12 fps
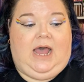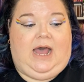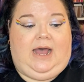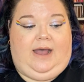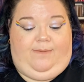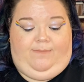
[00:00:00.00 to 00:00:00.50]

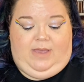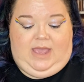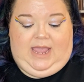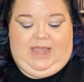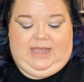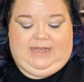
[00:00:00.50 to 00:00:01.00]
Um,
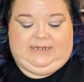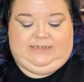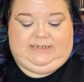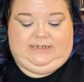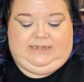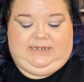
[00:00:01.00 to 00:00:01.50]

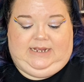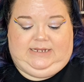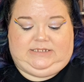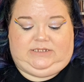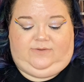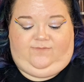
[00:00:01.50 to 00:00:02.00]
and
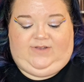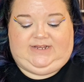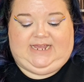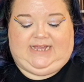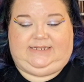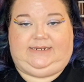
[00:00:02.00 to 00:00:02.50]
it's
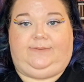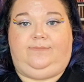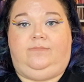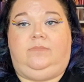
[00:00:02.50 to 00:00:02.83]
fantastic.